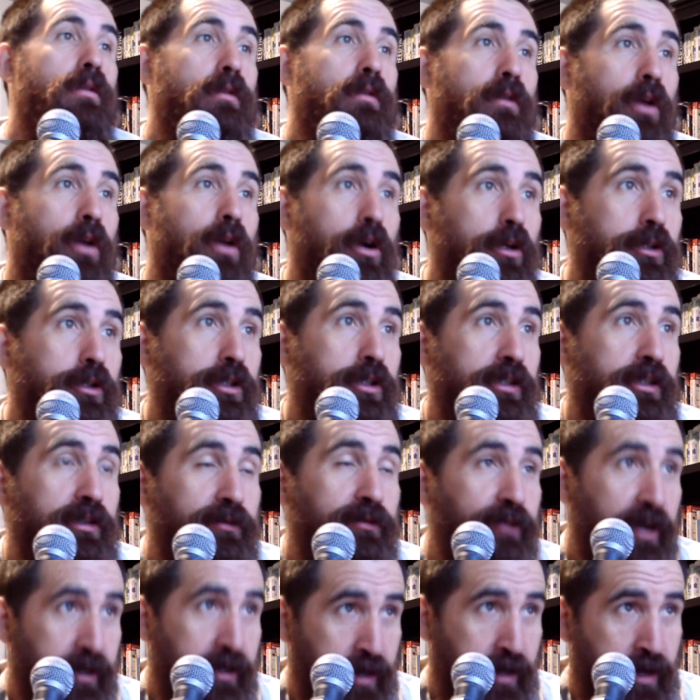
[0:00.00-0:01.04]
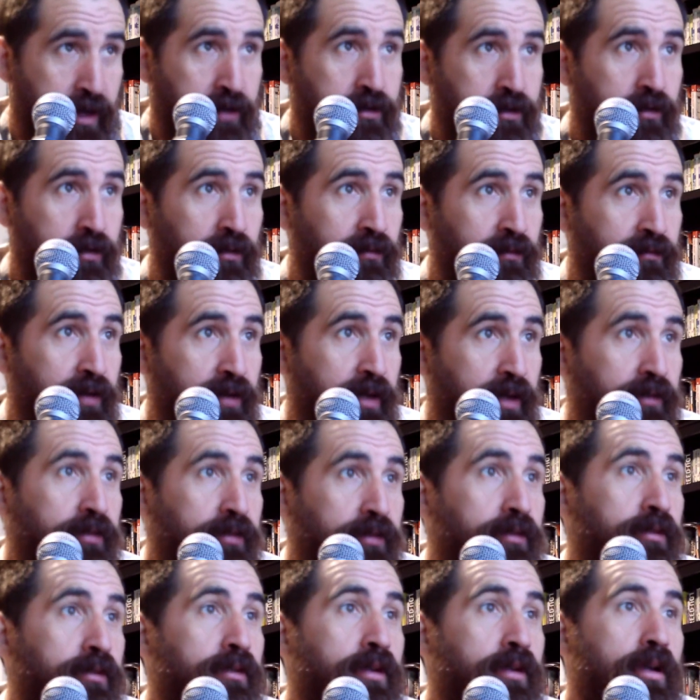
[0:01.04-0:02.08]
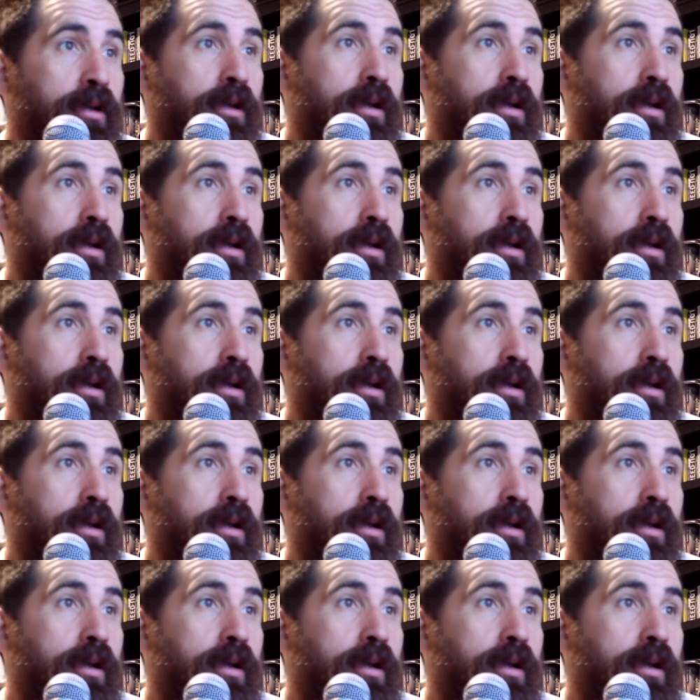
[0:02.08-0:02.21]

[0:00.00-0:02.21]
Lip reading: largest financial investor.